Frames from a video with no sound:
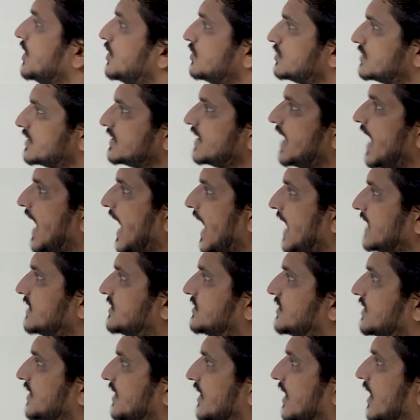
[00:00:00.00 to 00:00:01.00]
using
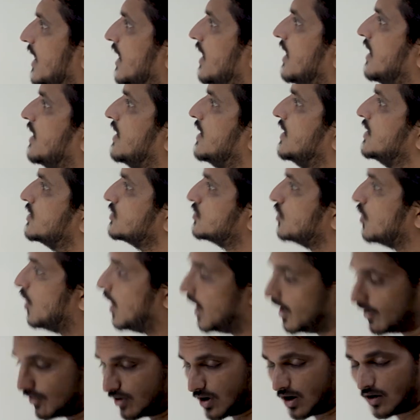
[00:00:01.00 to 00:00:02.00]
hashing uh, so
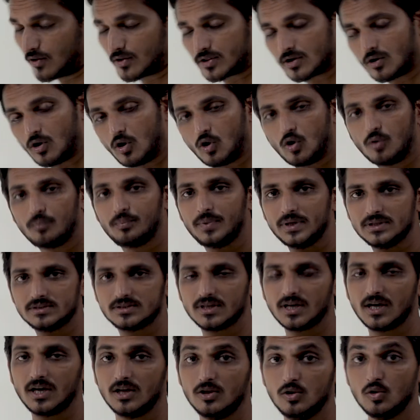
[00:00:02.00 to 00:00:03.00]
our, our hope is
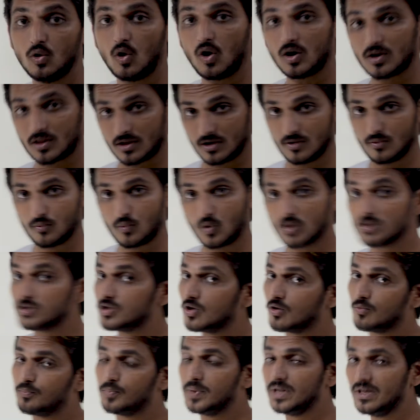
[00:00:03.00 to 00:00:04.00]
uh, you already watched
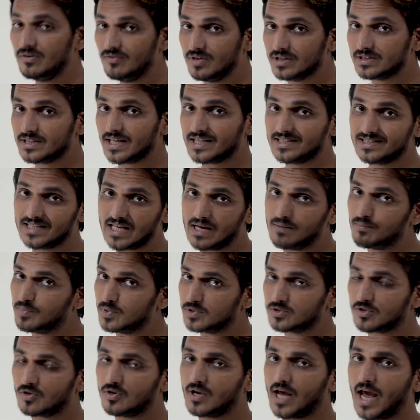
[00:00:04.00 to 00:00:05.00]
our previous
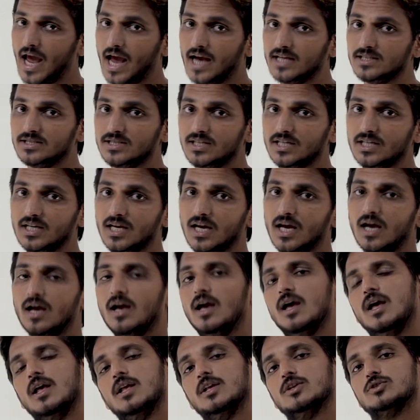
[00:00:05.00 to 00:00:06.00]
examples on hashing. Uh,
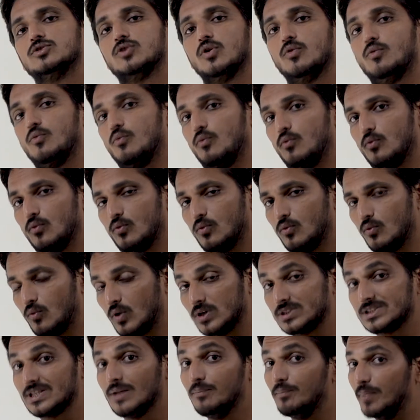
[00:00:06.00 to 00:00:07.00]
so
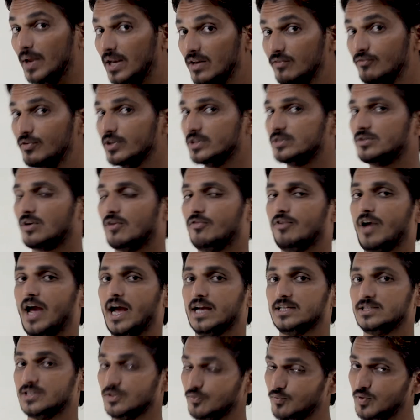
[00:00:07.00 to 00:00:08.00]
what's the benefits of
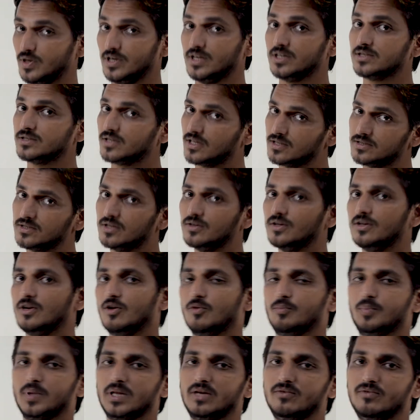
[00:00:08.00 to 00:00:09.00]
hashing we discussed in
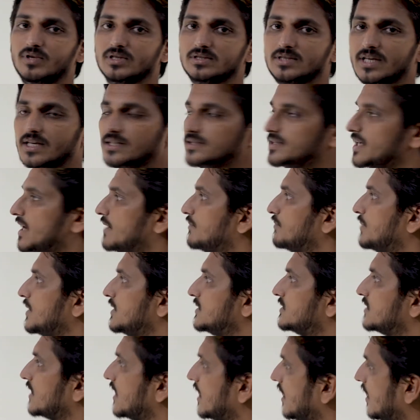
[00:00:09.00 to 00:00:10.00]
our previous
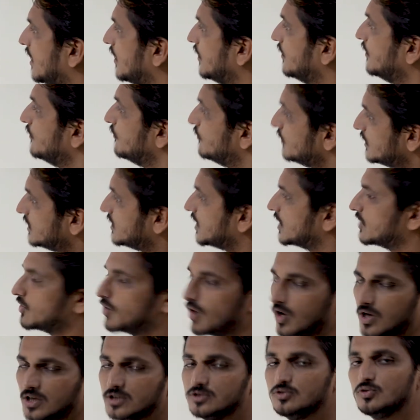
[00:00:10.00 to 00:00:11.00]
examples. Uh, with that
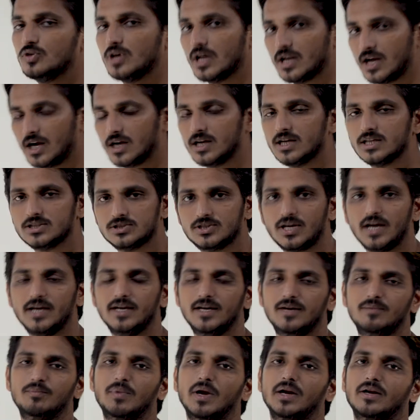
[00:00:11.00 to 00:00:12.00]
knowledge you can understand
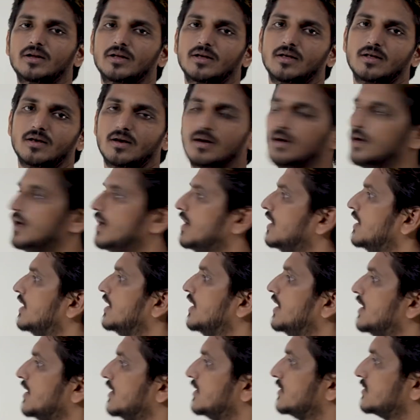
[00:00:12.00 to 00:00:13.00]
it better.
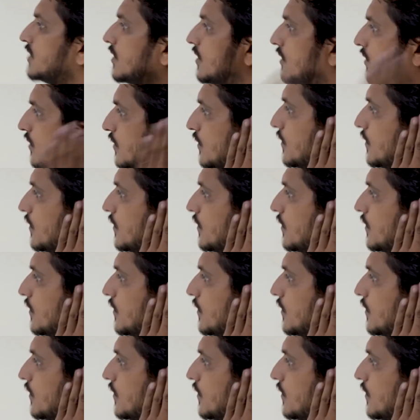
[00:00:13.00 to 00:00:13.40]
So